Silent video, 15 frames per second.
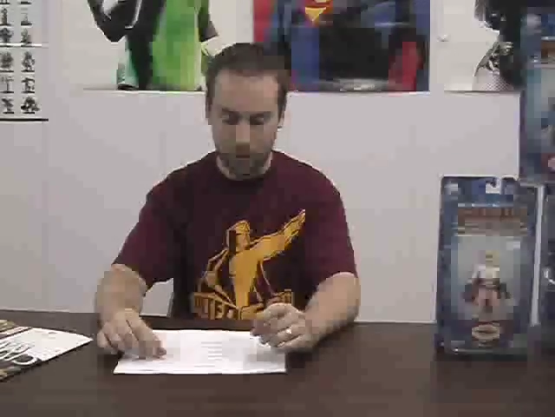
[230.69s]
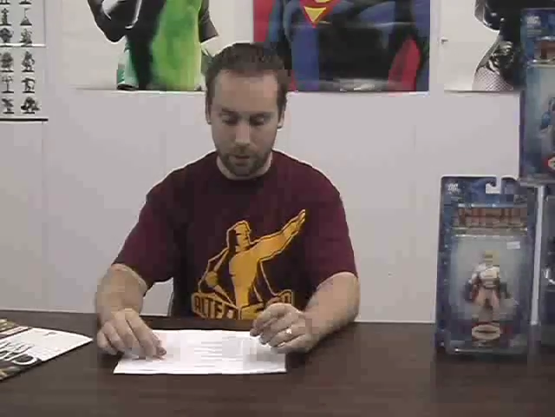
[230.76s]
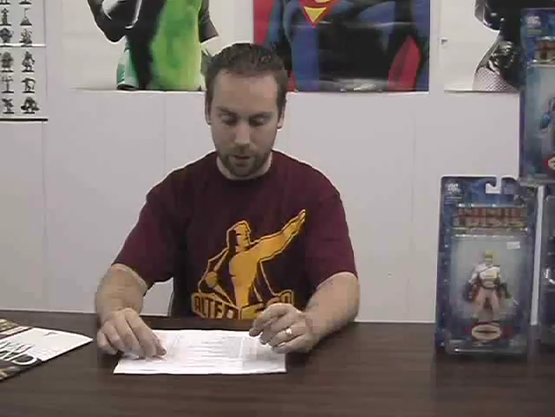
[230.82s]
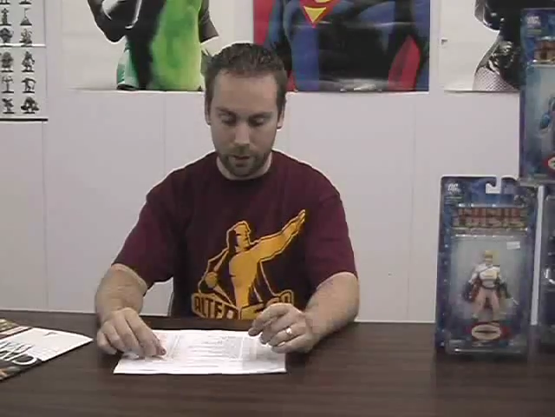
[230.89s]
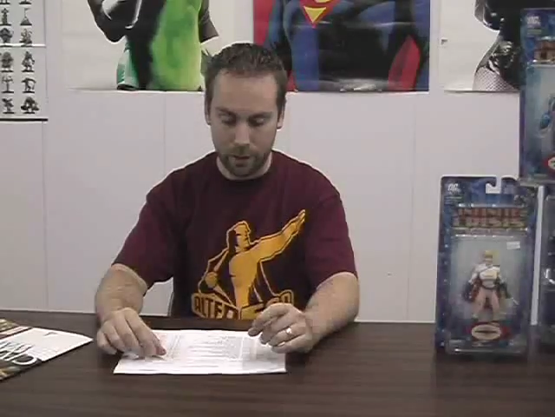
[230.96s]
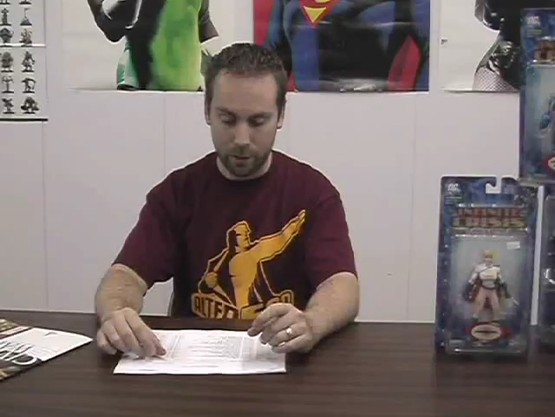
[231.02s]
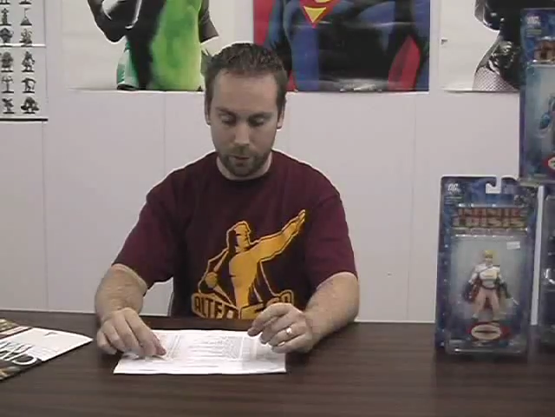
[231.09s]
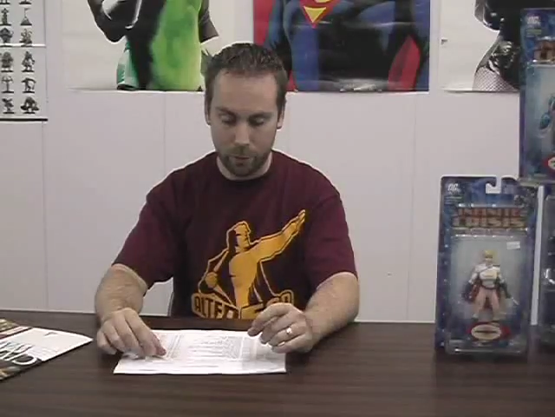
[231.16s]

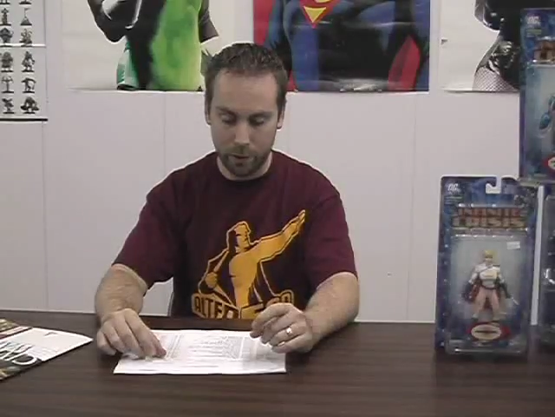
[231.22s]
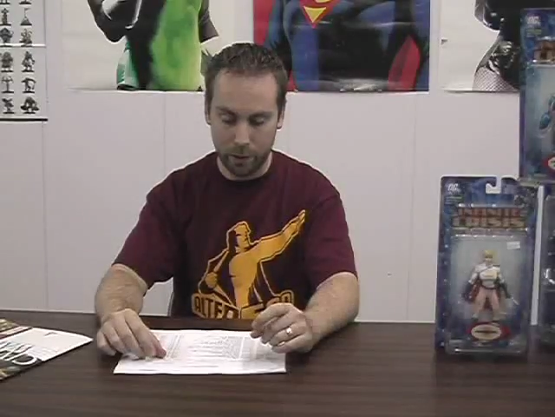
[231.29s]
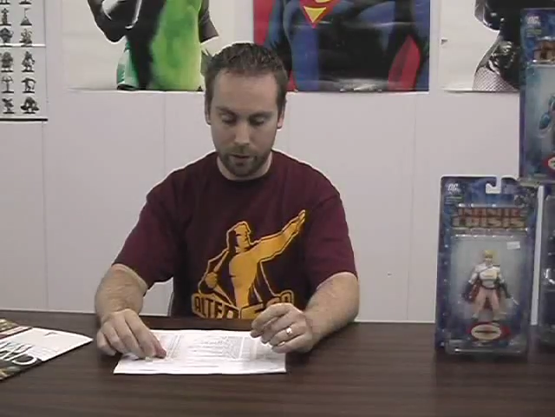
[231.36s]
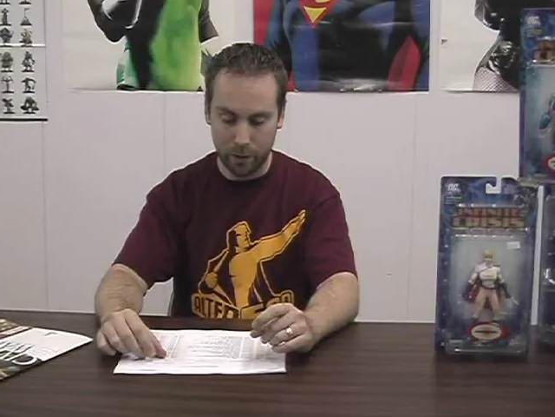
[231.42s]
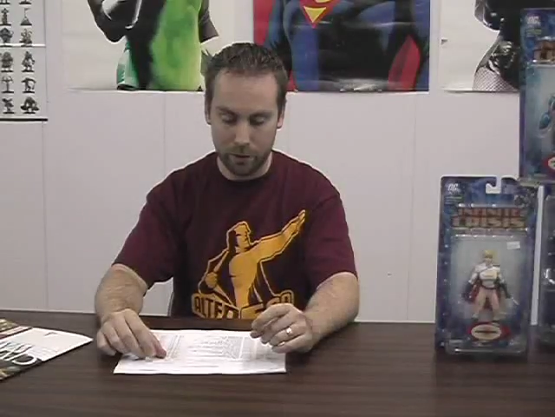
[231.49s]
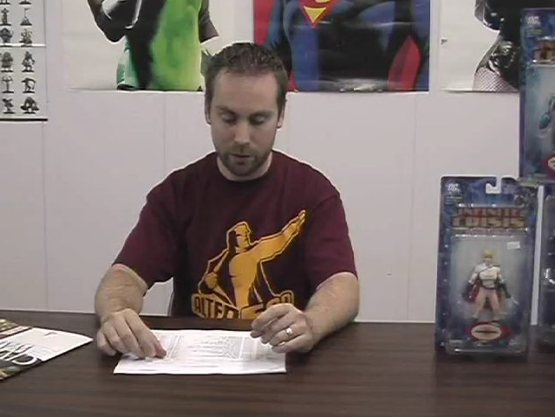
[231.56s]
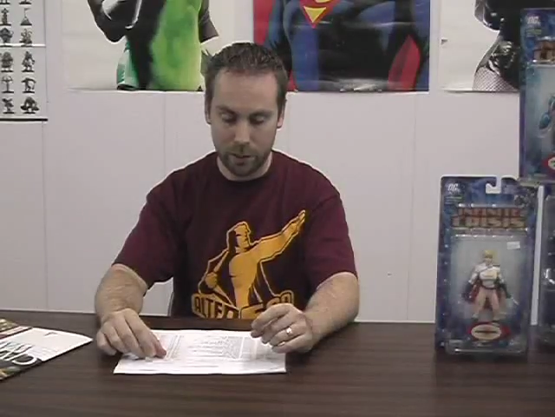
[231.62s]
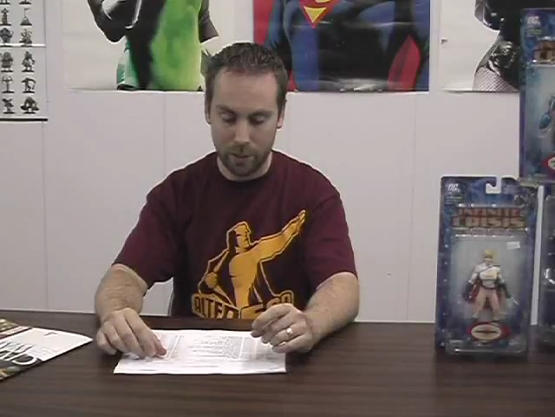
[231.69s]
What
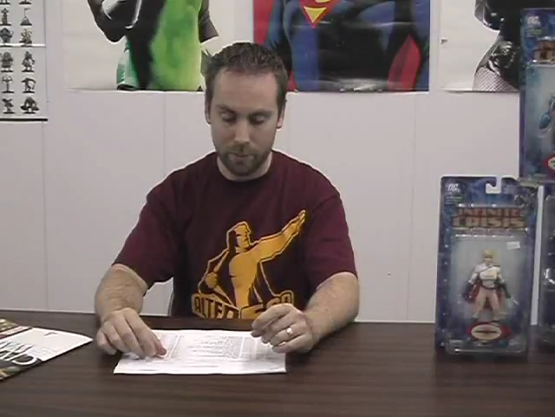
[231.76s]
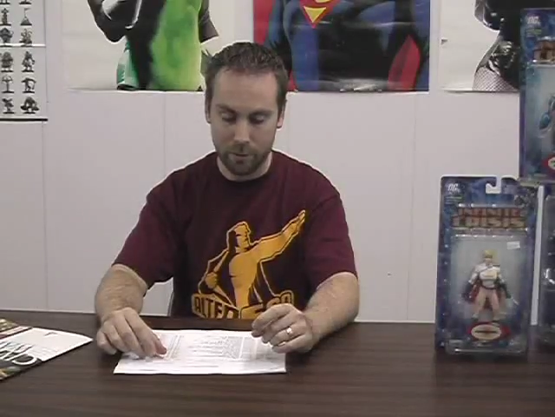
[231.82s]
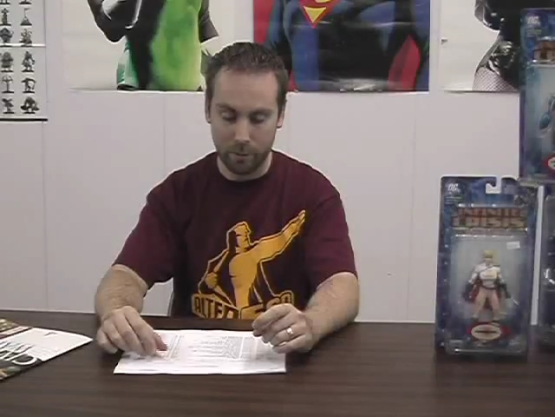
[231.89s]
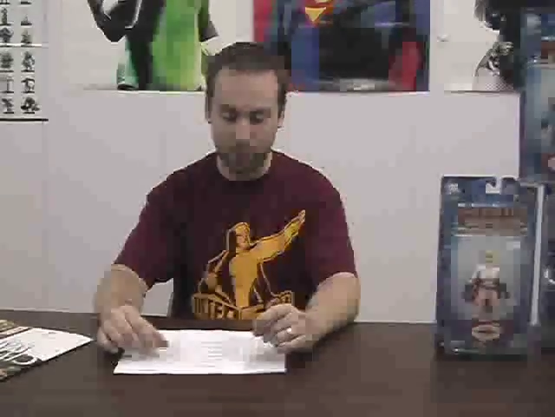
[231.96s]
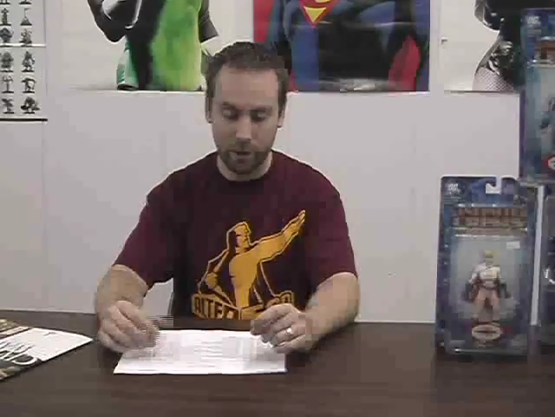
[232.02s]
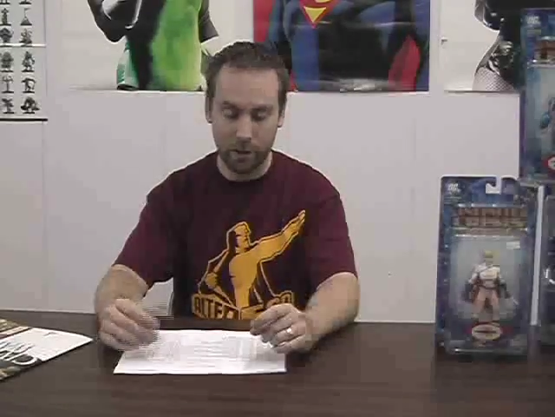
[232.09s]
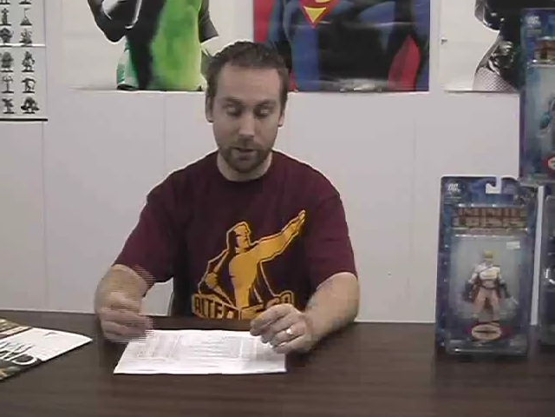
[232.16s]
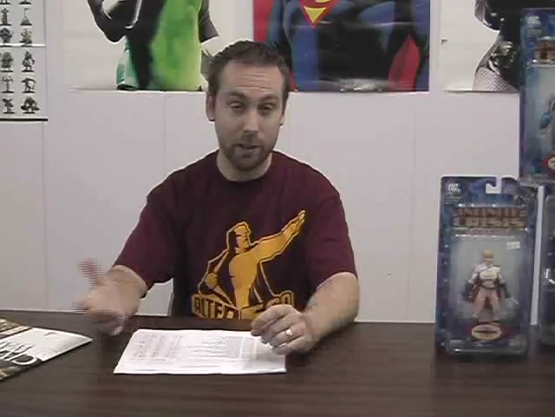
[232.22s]
else? Captain
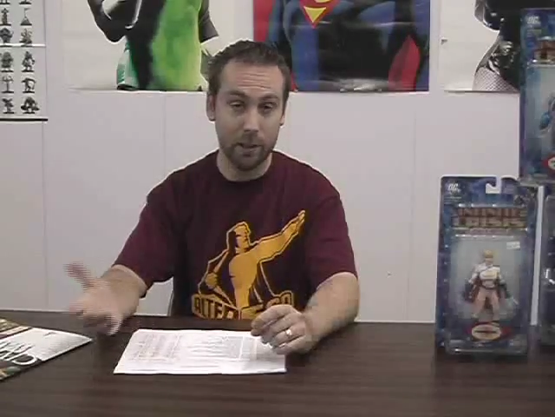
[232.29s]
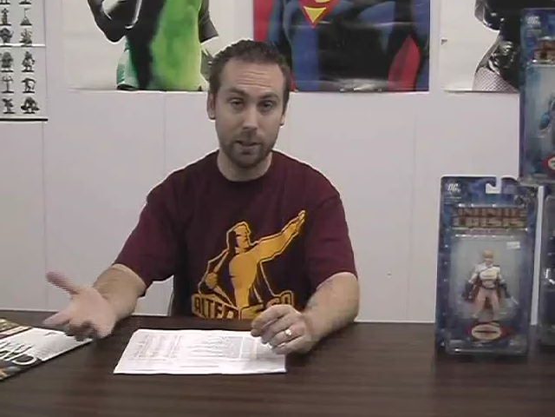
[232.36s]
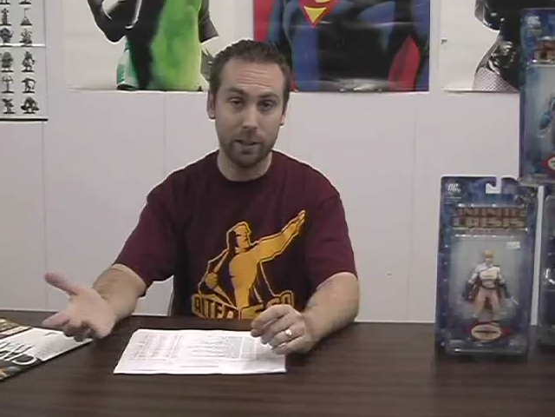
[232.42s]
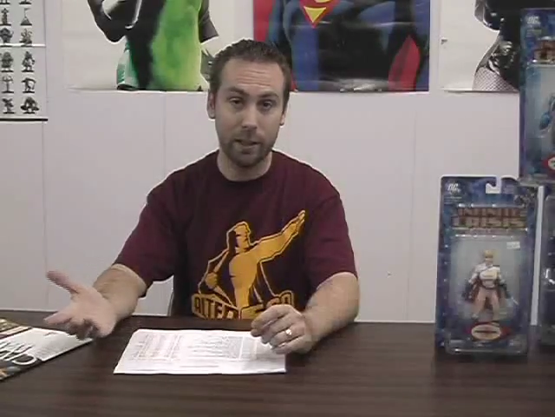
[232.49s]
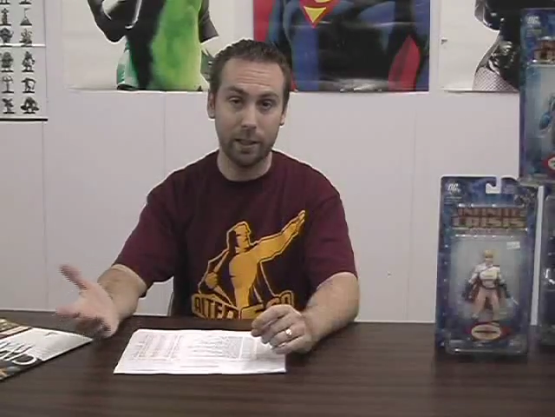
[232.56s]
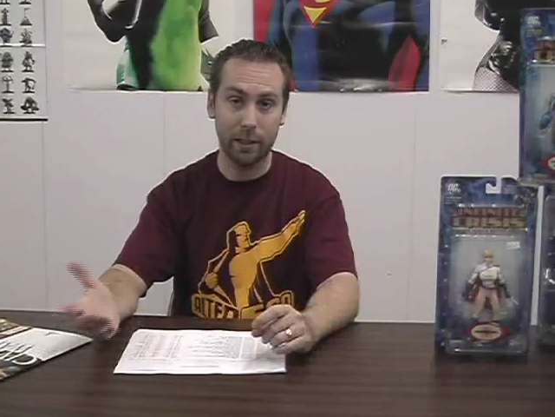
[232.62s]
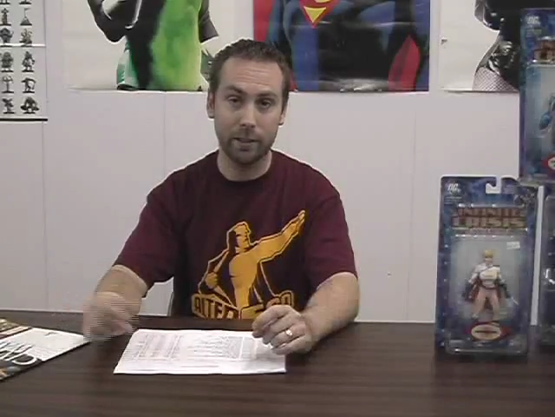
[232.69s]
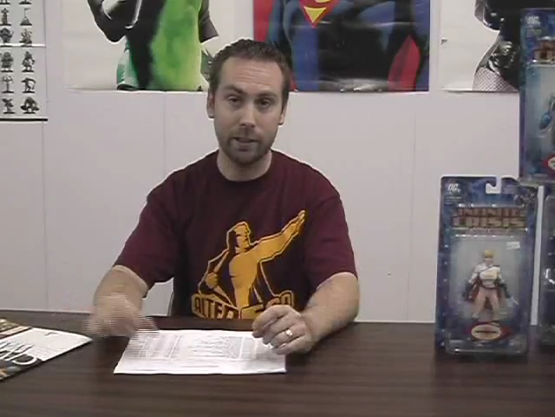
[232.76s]
America
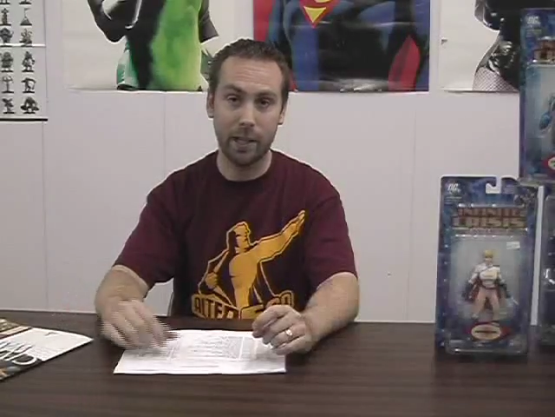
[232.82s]
and